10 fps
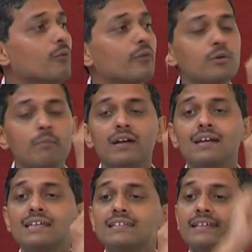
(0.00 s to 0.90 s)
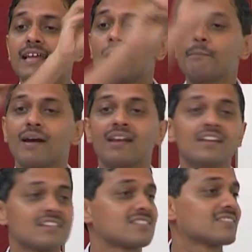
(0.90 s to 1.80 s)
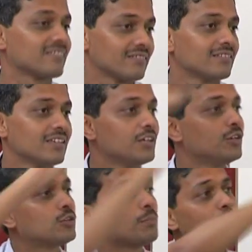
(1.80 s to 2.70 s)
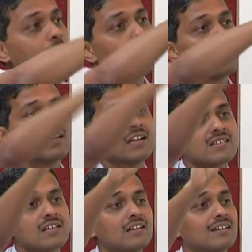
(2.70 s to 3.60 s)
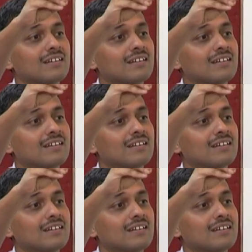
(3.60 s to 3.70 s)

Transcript: when you burn diesel there are burners, you have to put burners at